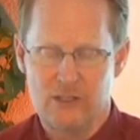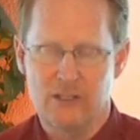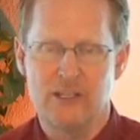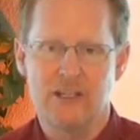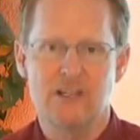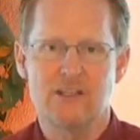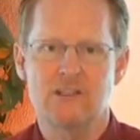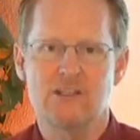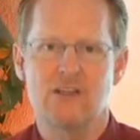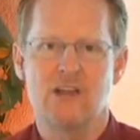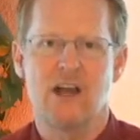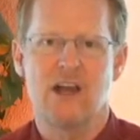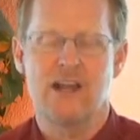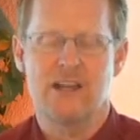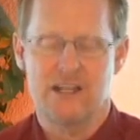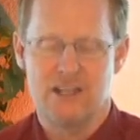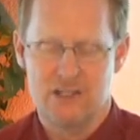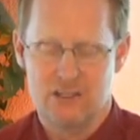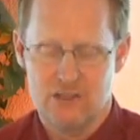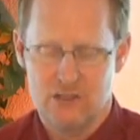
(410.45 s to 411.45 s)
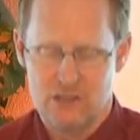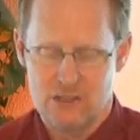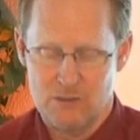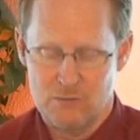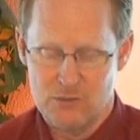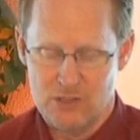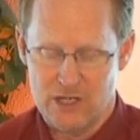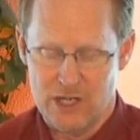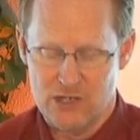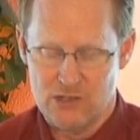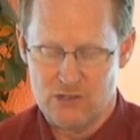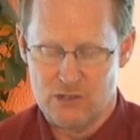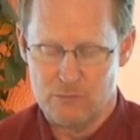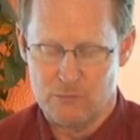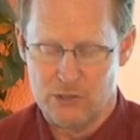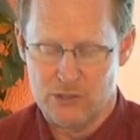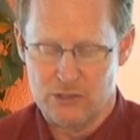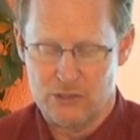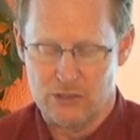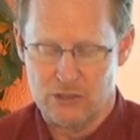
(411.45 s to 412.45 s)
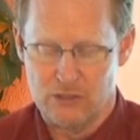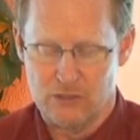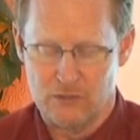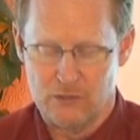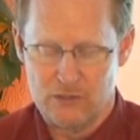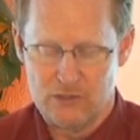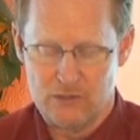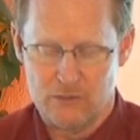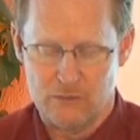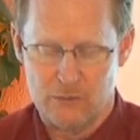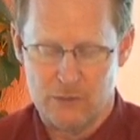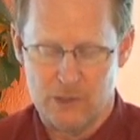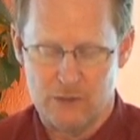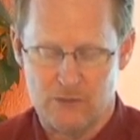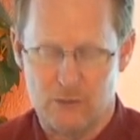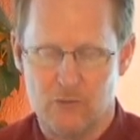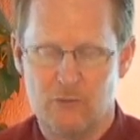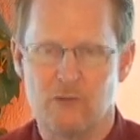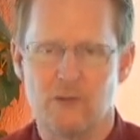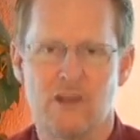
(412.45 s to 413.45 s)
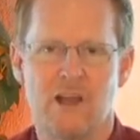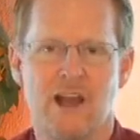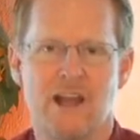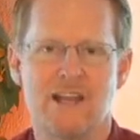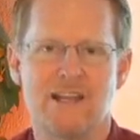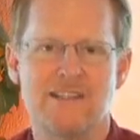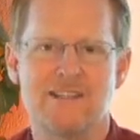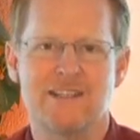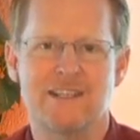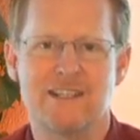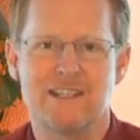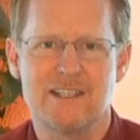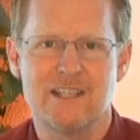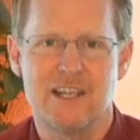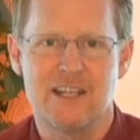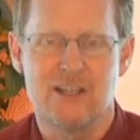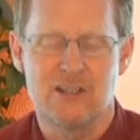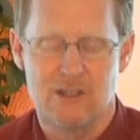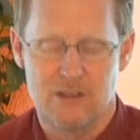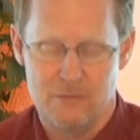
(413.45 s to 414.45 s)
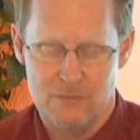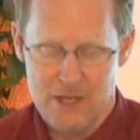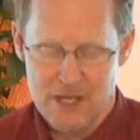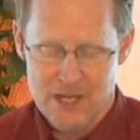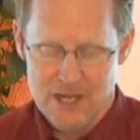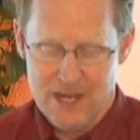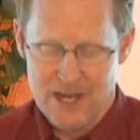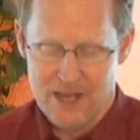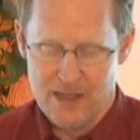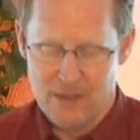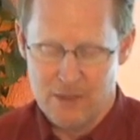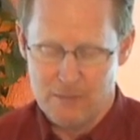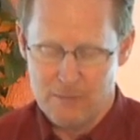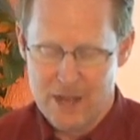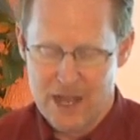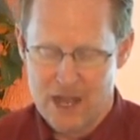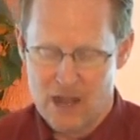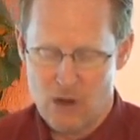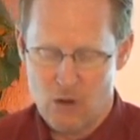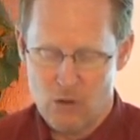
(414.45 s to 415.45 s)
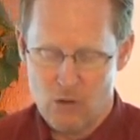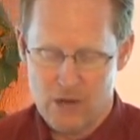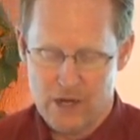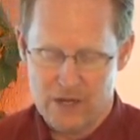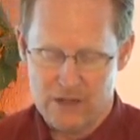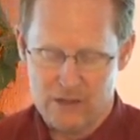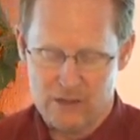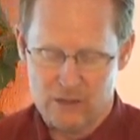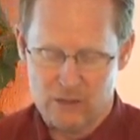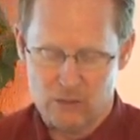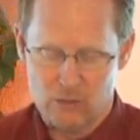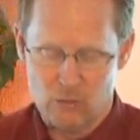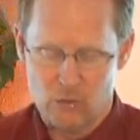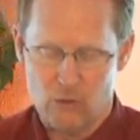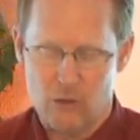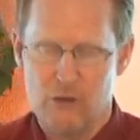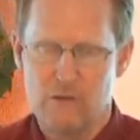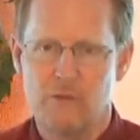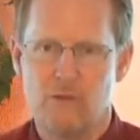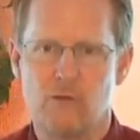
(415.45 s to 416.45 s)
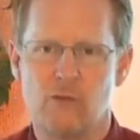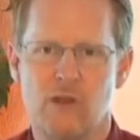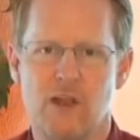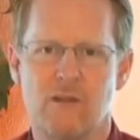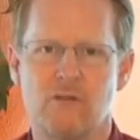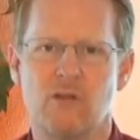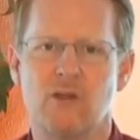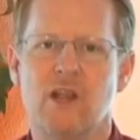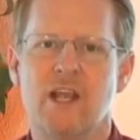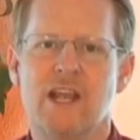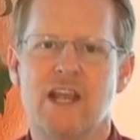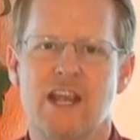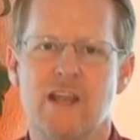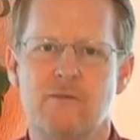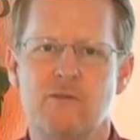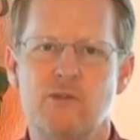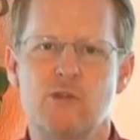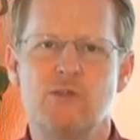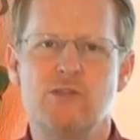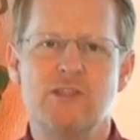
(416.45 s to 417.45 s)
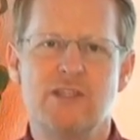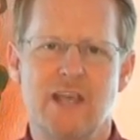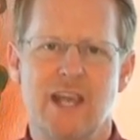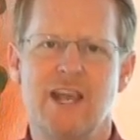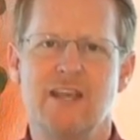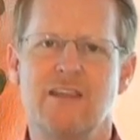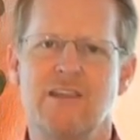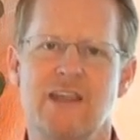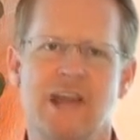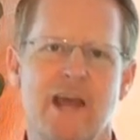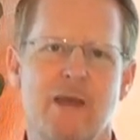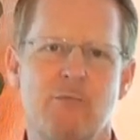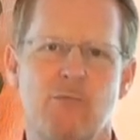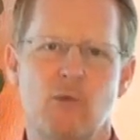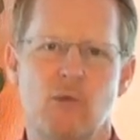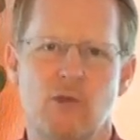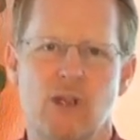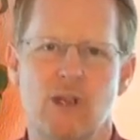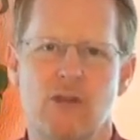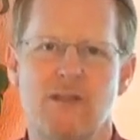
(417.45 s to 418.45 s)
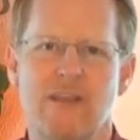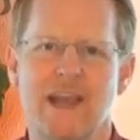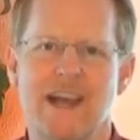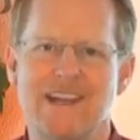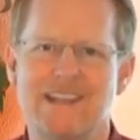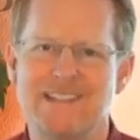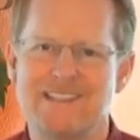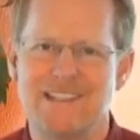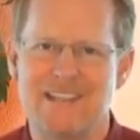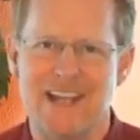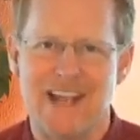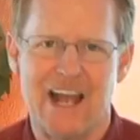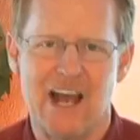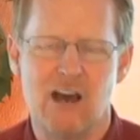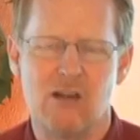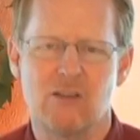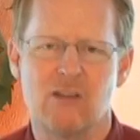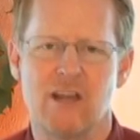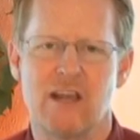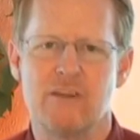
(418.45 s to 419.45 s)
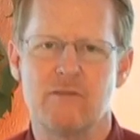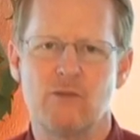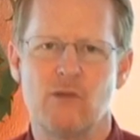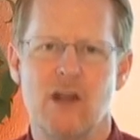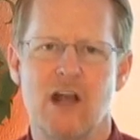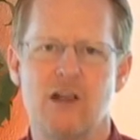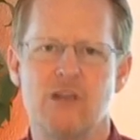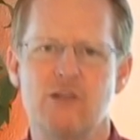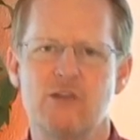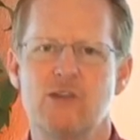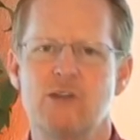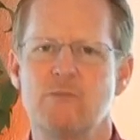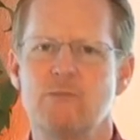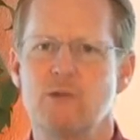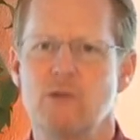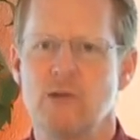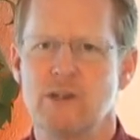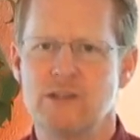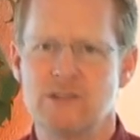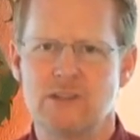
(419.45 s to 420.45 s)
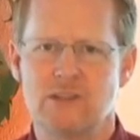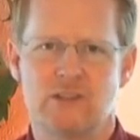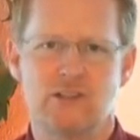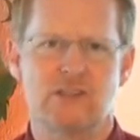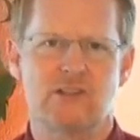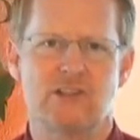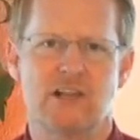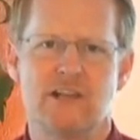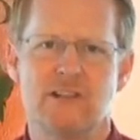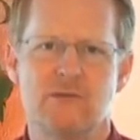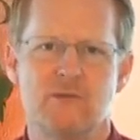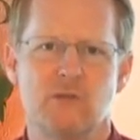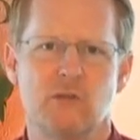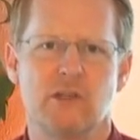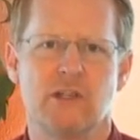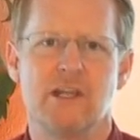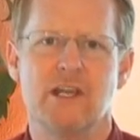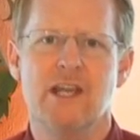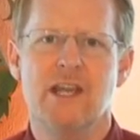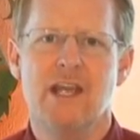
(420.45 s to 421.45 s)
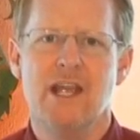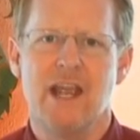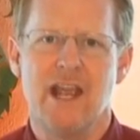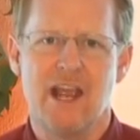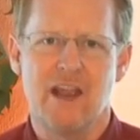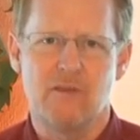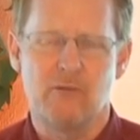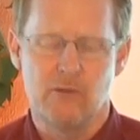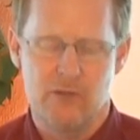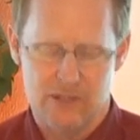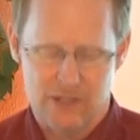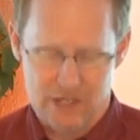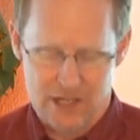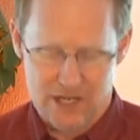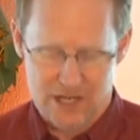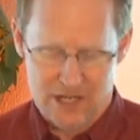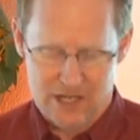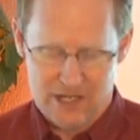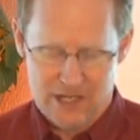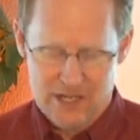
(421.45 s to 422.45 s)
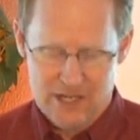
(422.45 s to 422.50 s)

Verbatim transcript: Lead us not into temptation, but deliver us from evil. For thine is the kingdom and the power and the glory forever. If you take that prayer, that is the outline for how you can pray successfully every day.